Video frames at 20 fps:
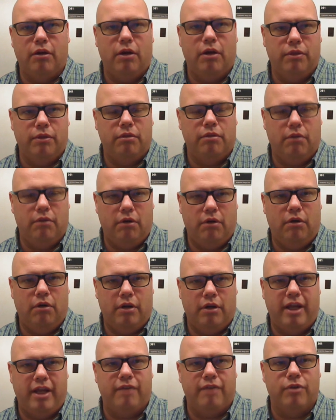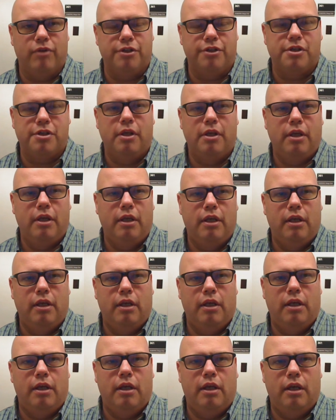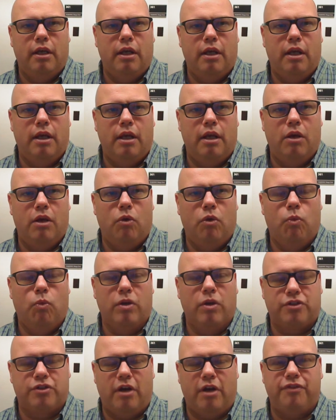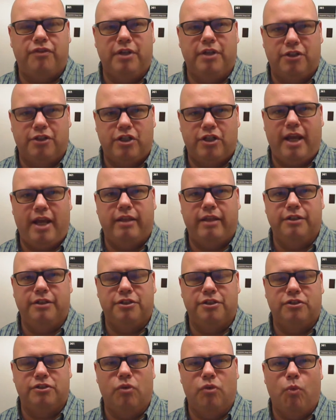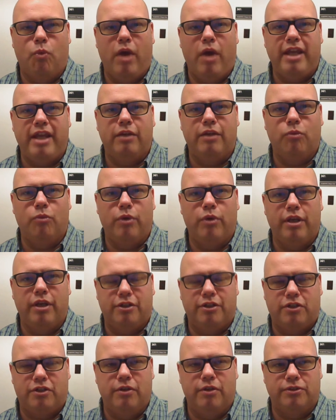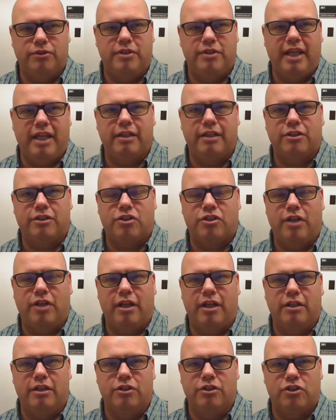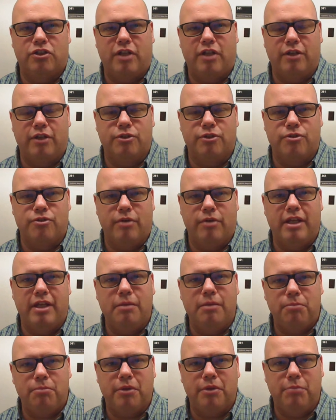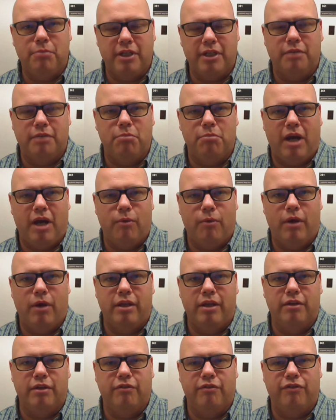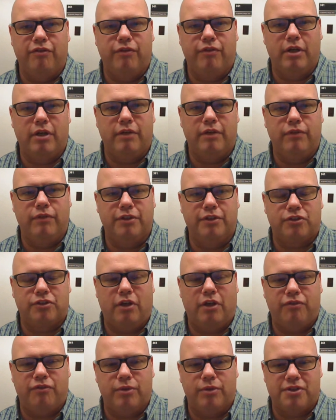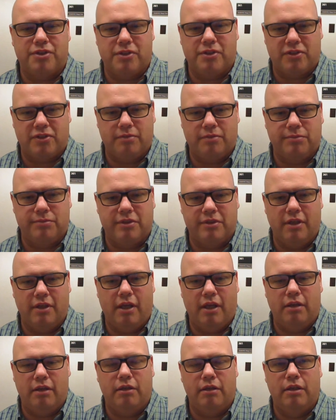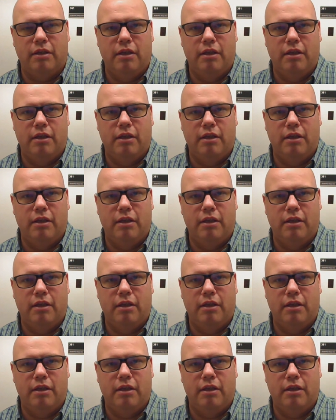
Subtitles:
on average. What's often a challenge is the way in which those data exchange standards are implemented by way of the software systems that